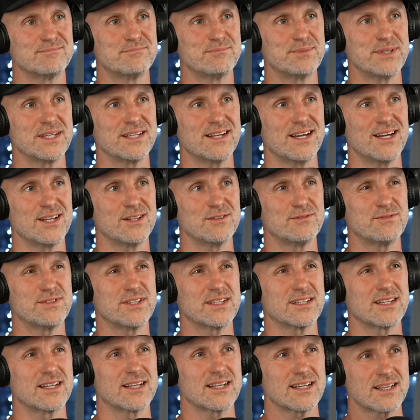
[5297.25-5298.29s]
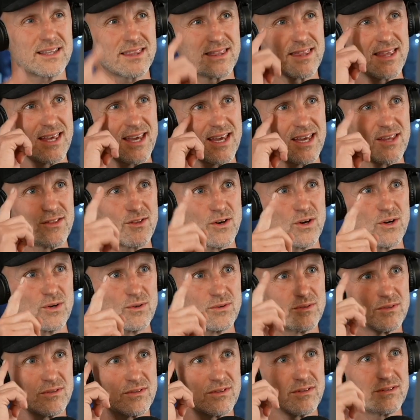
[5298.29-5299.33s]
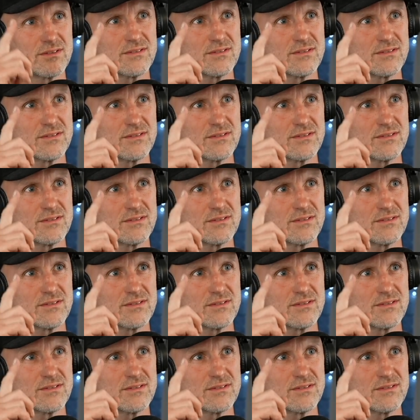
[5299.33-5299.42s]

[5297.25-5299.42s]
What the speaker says: and being healthy and like there though,